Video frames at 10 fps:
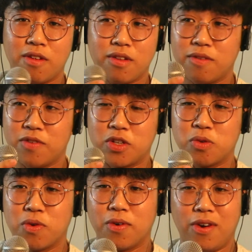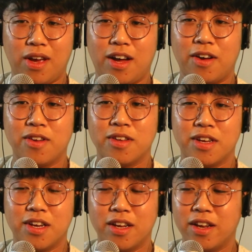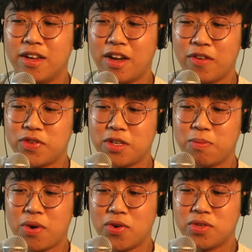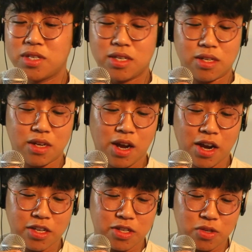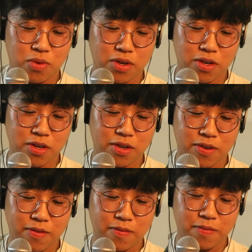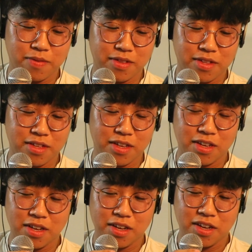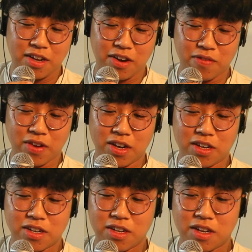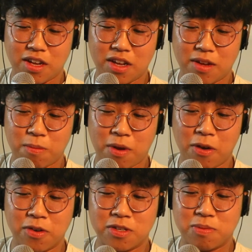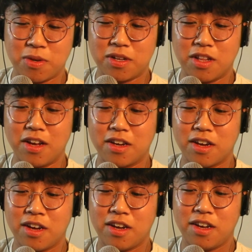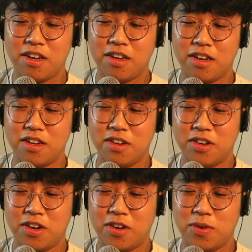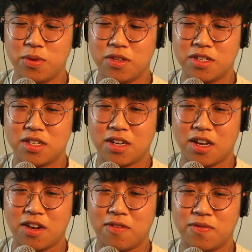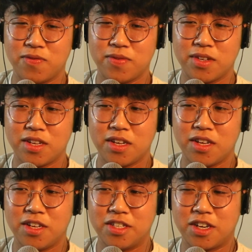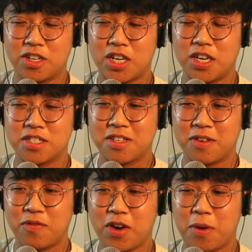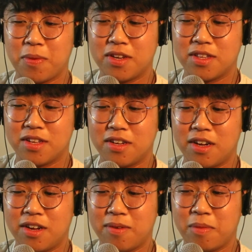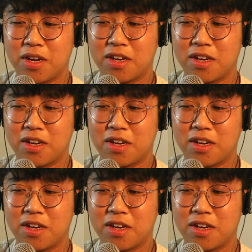Victory royale. And I've seen posts, I guess on Twitter, of like parents being like, hey, this kind of is like a toxic environment, and that my